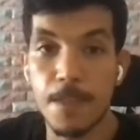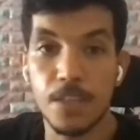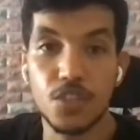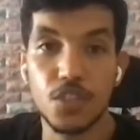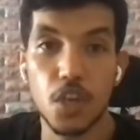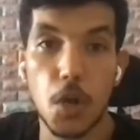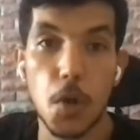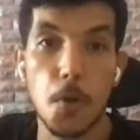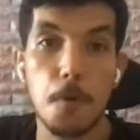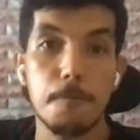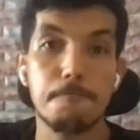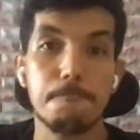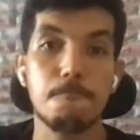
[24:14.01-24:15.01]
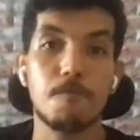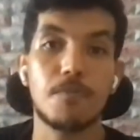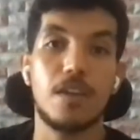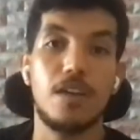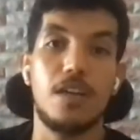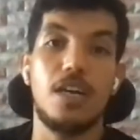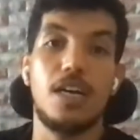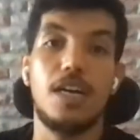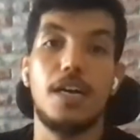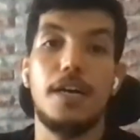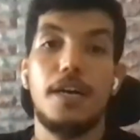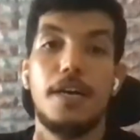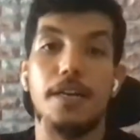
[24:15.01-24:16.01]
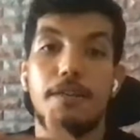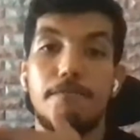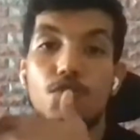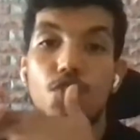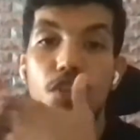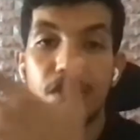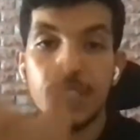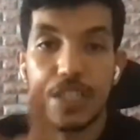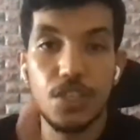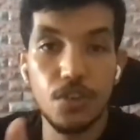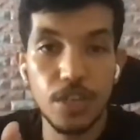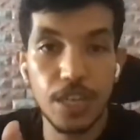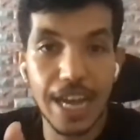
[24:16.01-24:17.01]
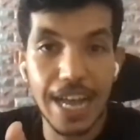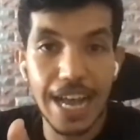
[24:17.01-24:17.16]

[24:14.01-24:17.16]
So to execute